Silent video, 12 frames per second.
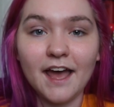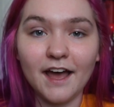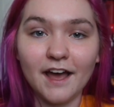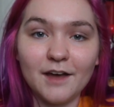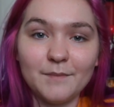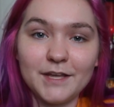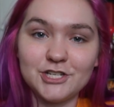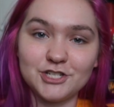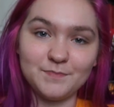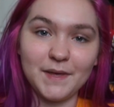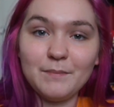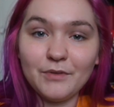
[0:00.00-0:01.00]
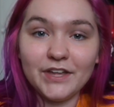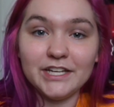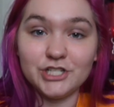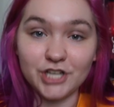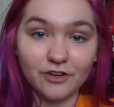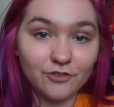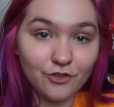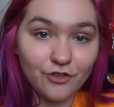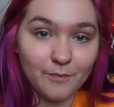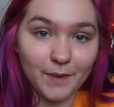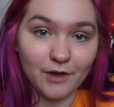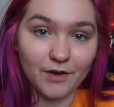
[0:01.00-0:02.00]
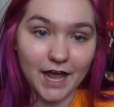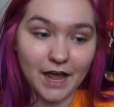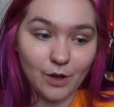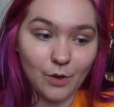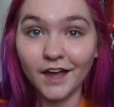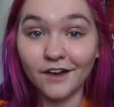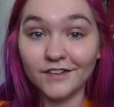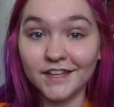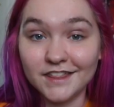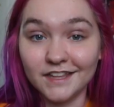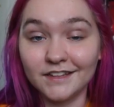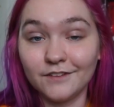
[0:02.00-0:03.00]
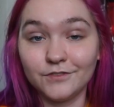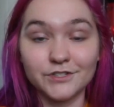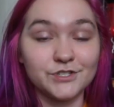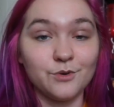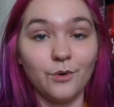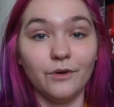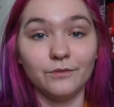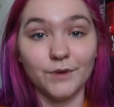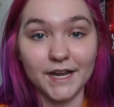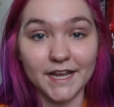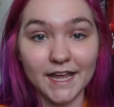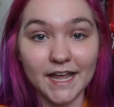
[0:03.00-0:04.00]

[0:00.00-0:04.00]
and just people in general, about how I really think that for school reading,